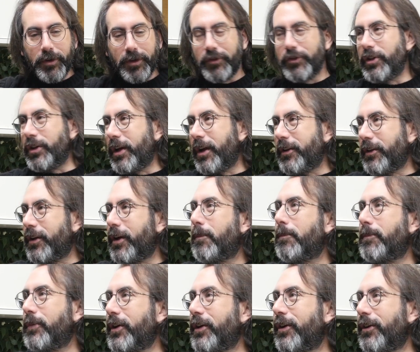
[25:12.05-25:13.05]
And she ended
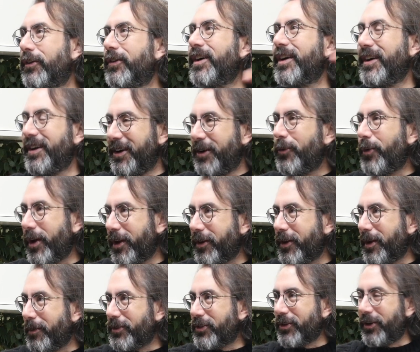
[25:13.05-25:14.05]
up, we ended
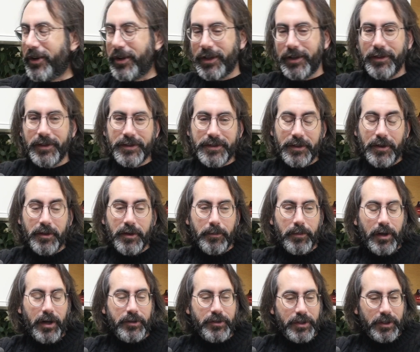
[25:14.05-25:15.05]
up starting on this other
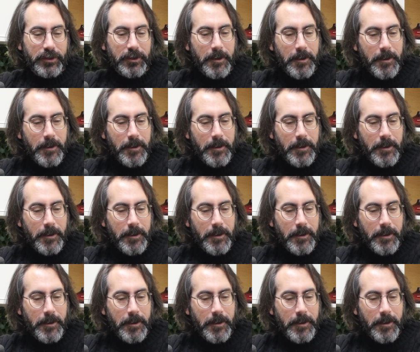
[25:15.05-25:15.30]
project.